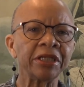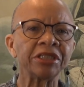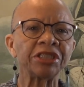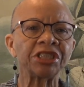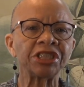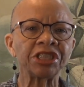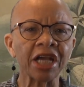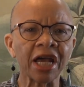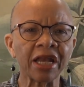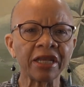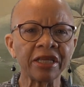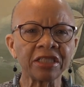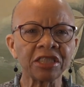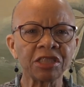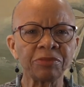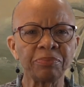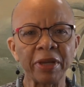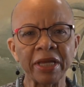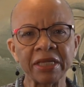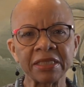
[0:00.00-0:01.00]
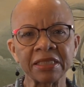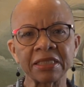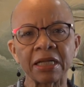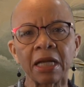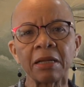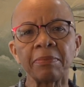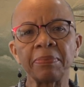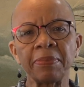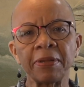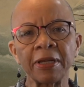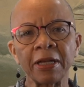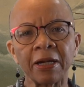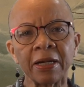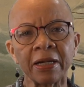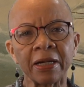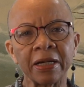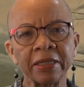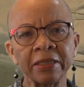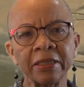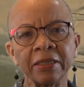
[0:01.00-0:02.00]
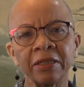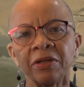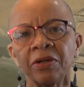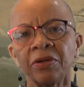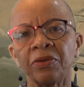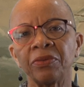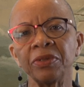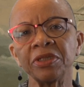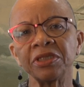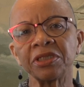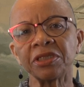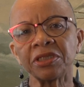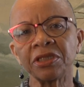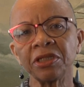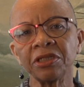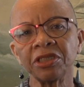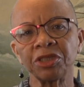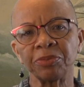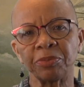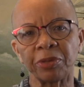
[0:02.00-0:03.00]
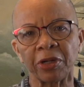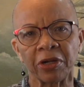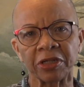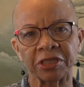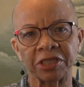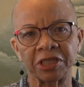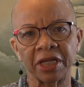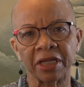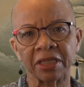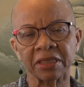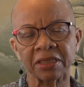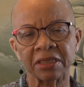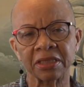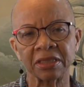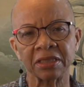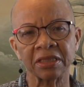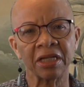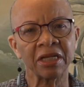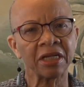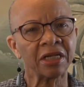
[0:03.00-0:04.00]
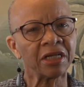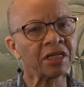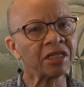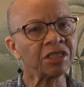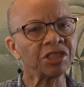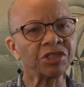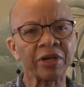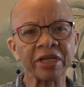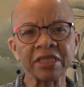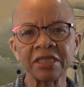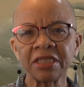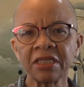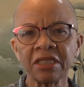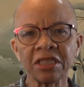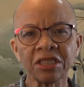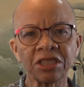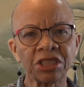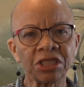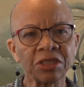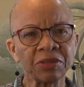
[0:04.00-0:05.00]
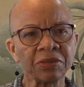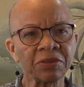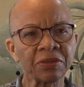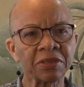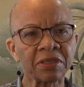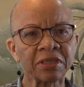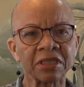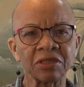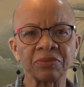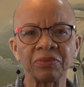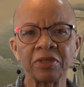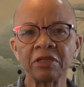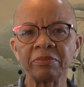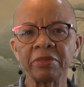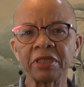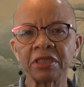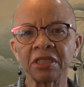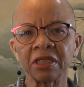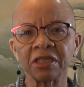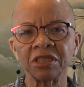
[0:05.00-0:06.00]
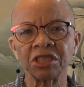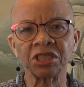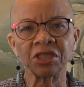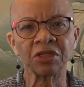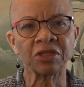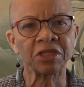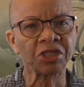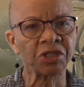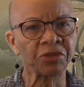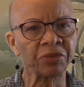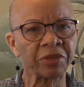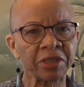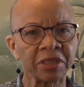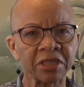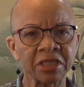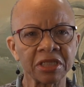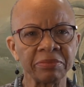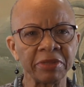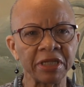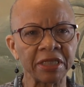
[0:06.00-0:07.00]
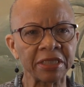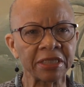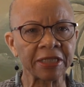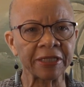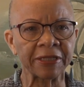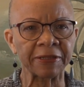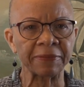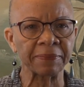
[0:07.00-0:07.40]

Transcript: challenge-based applied research projects addressing issues that will be touched on during this meeting.